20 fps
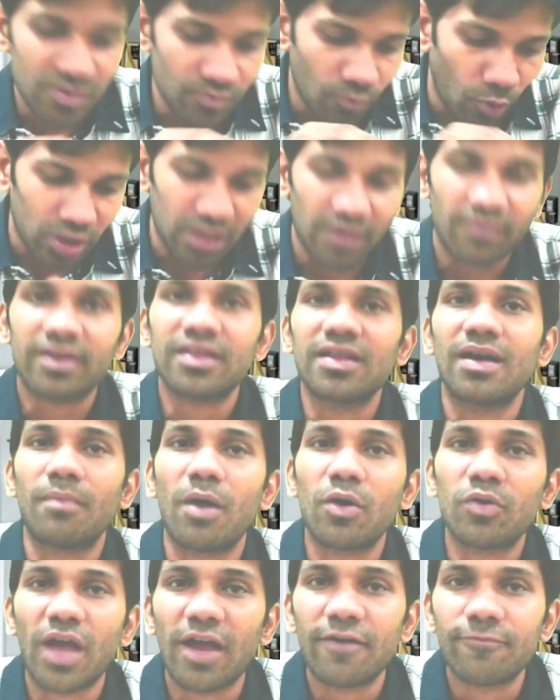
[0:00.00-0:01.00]
whatever the
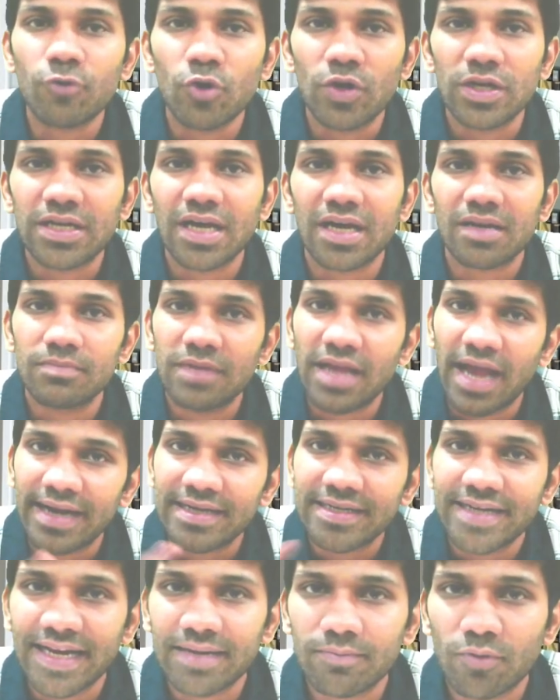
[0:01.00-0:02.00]
amount I have to incur
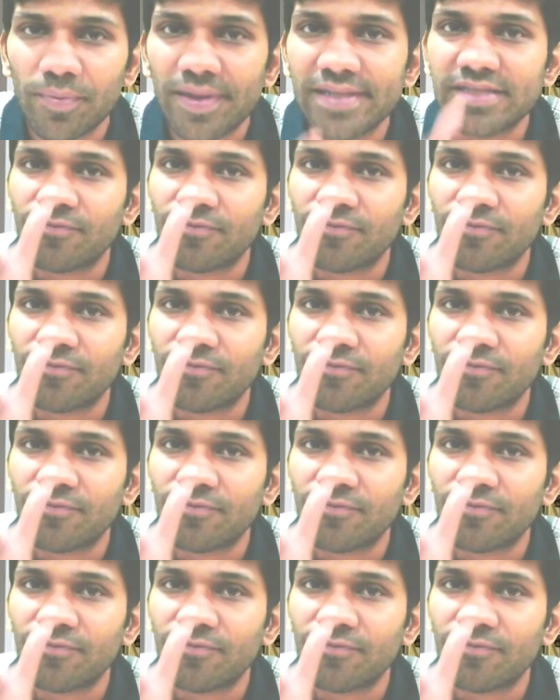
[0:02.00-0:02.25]
behind 10 mobiles,